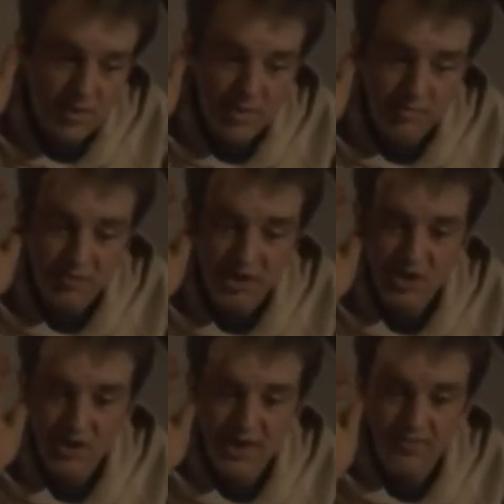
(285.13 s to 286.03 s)
uh,
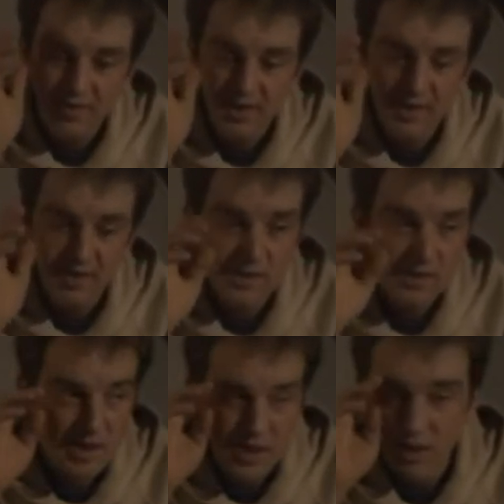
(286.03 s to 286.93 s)
vacuum,
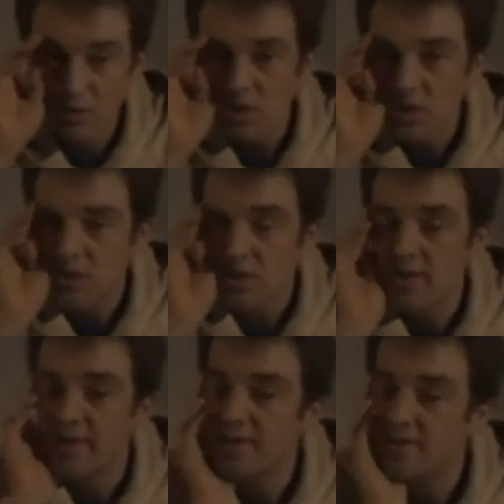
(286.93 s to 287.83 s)
which is not
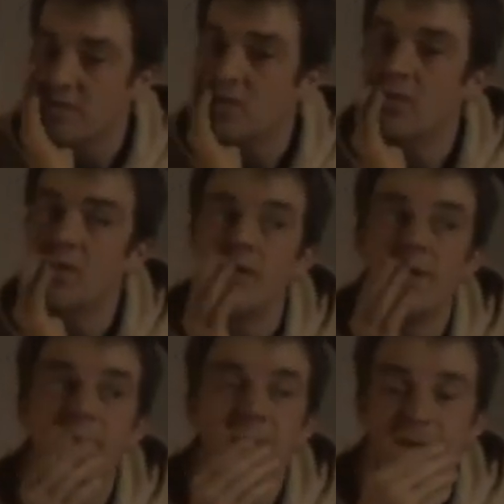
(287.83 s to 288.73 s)
too
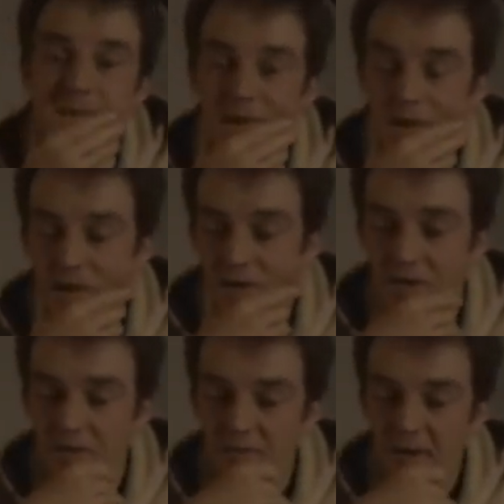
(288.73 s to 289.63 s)
energetic
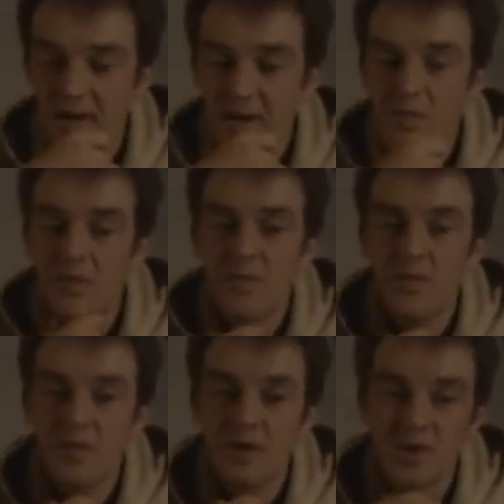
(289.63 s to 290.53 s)

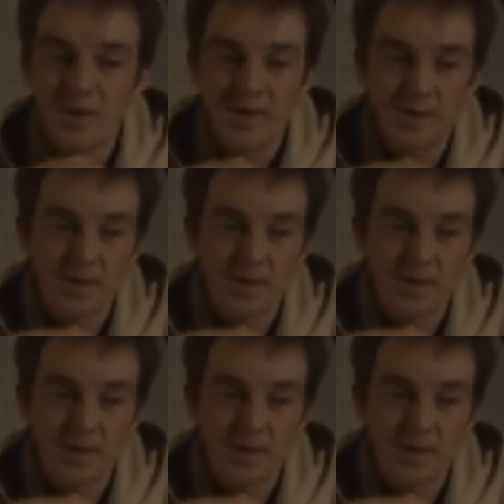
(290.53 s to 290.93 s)
or um,